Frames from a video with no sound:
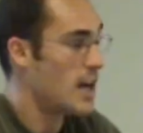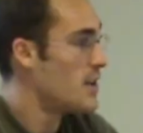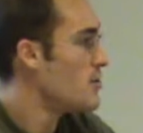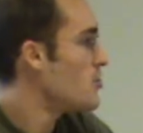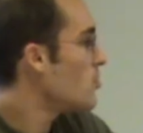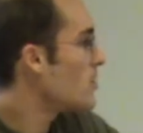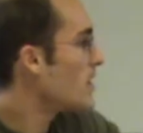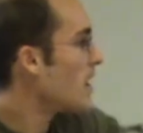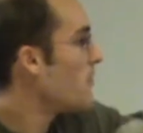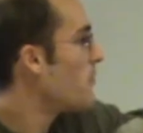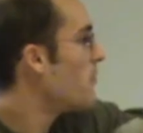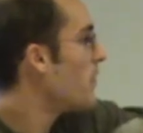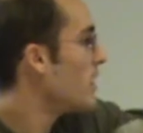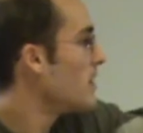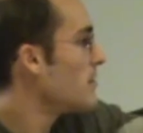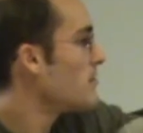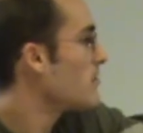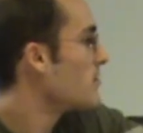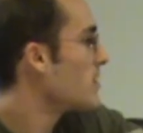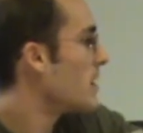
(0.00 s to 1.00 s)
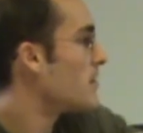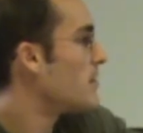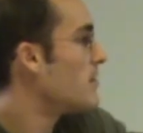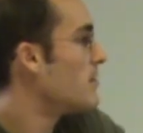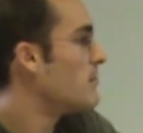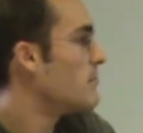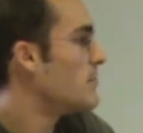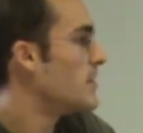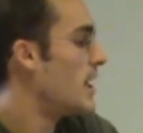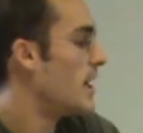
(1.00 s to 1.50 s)
And you can find that
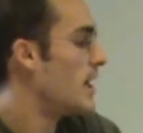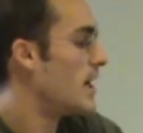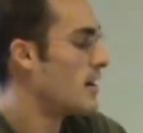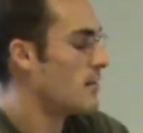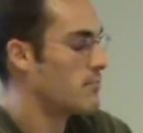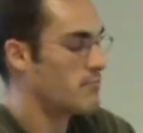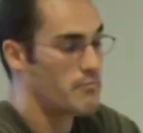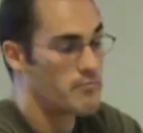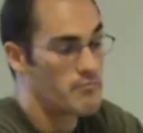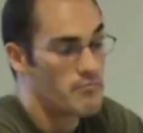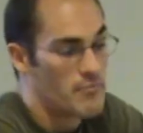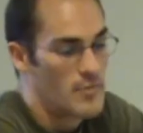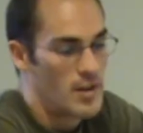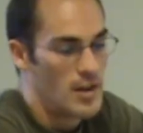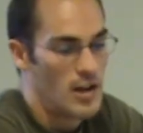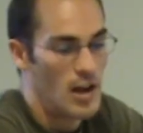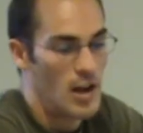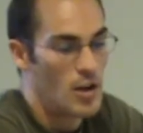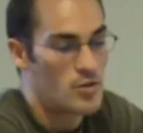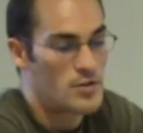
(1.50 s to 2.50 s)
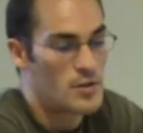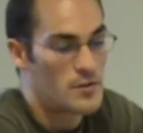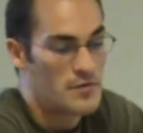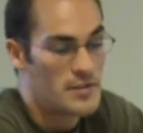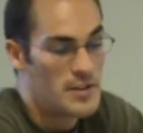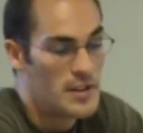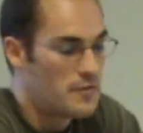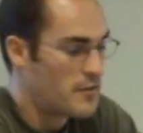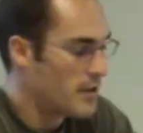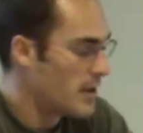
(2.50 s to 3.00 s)
there are a lot of
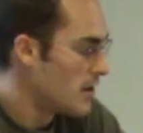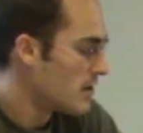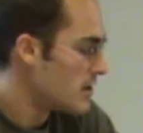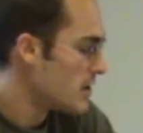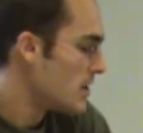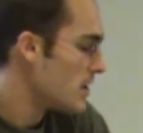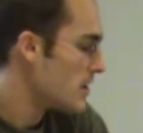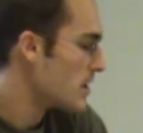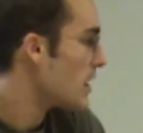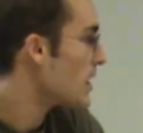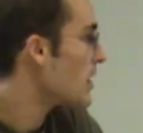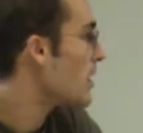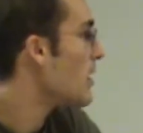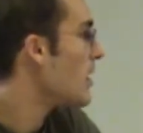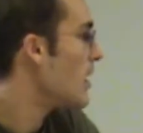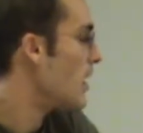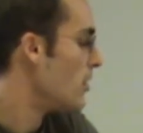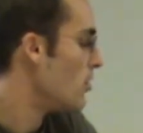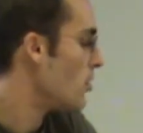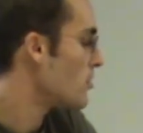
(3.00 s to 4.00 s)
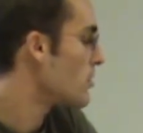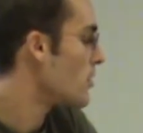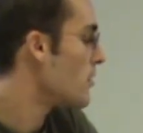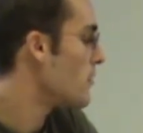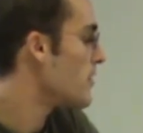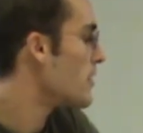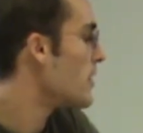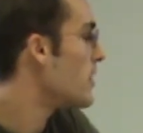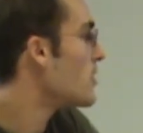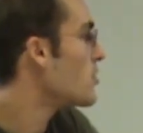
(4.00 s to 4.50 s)
differences and a lot of
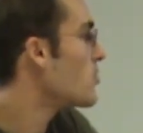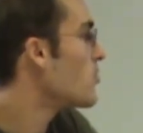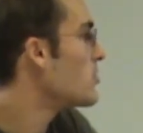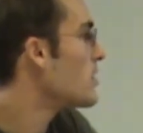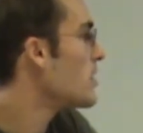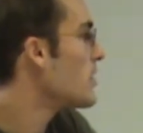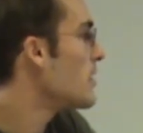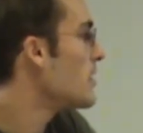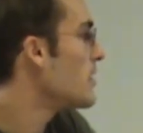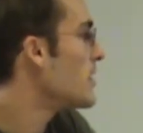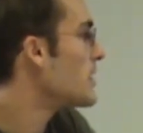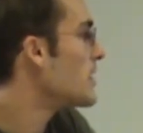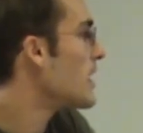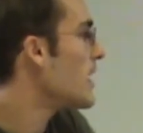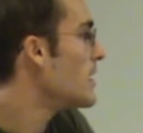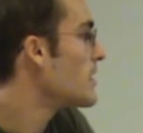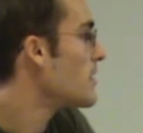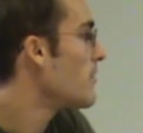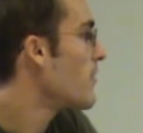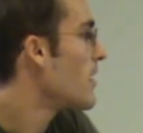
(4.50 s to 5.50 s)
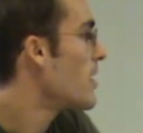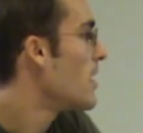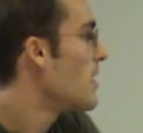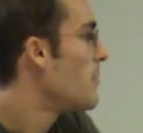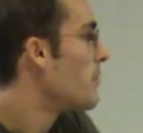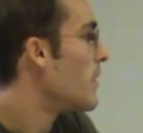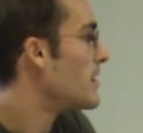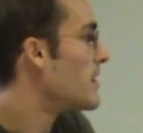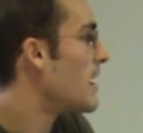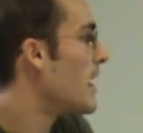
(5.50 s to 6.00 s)
shooting in detail.
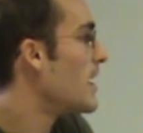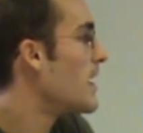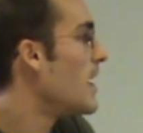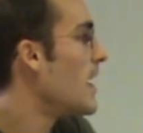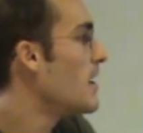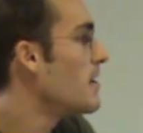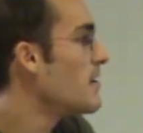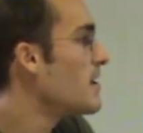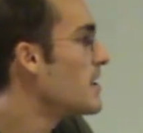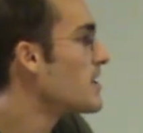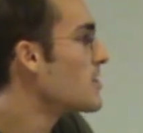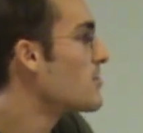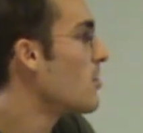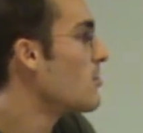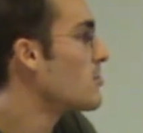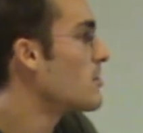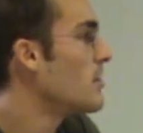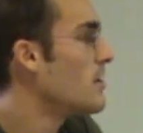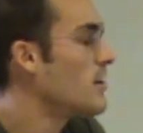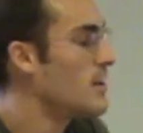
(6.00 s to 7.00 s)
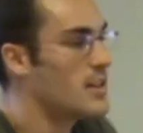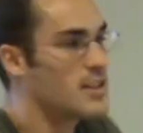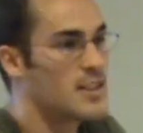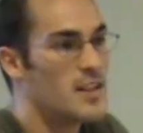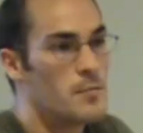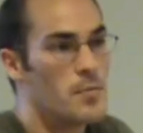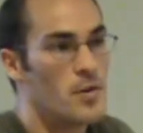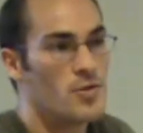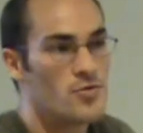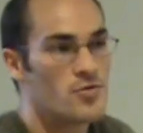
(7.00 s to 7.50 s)
But again, it's not
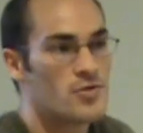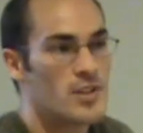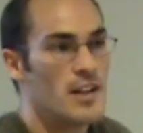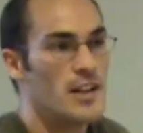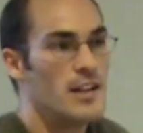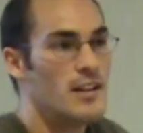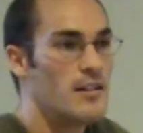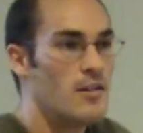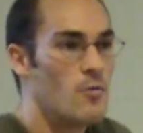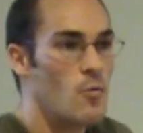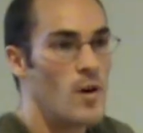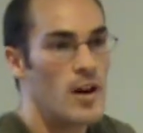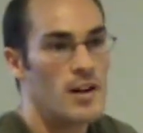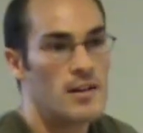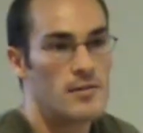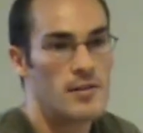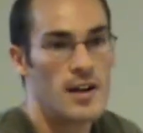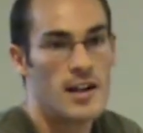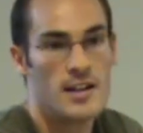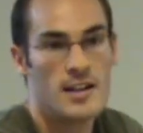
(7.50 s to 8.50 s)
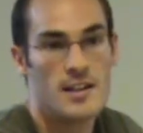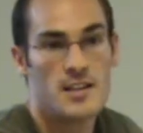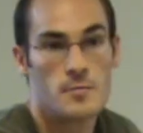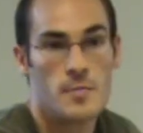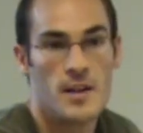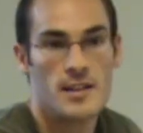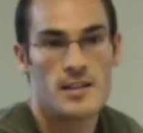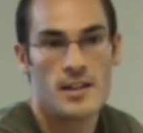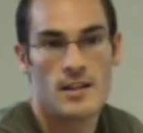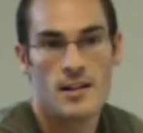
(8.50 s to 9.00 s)
simple to say one ranking is
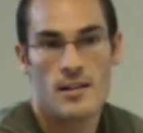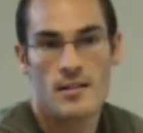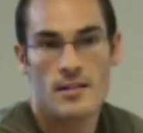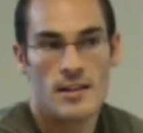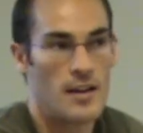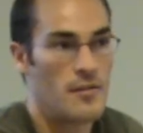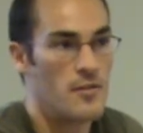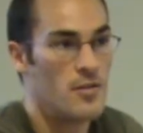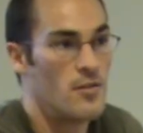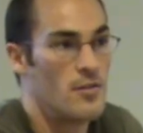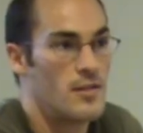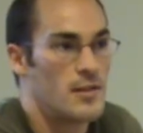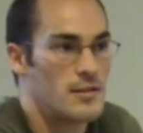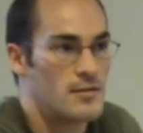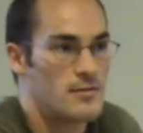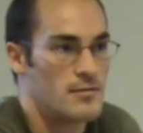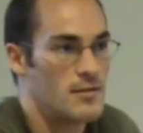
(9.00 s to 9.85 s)
better than the other.